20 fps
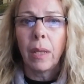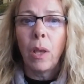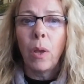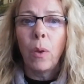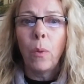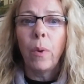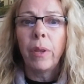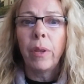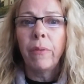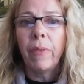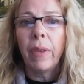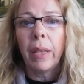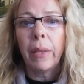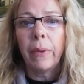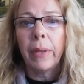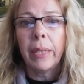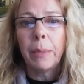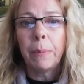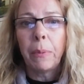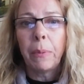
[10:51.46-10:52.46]
One
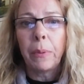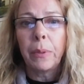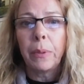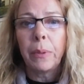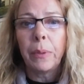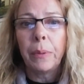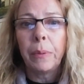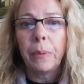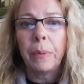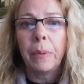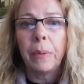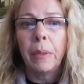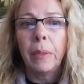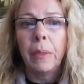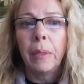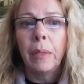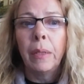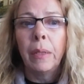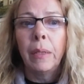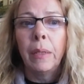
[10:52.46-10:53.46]
fellow I spoke to
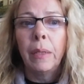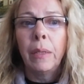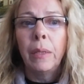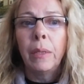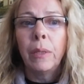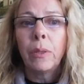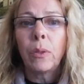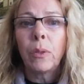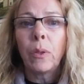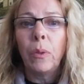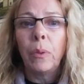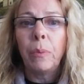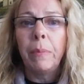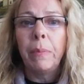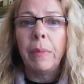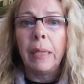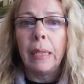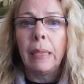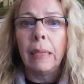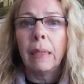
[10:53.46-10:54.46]
told
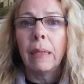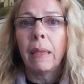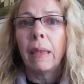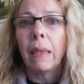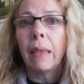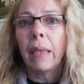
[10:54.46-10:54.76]
me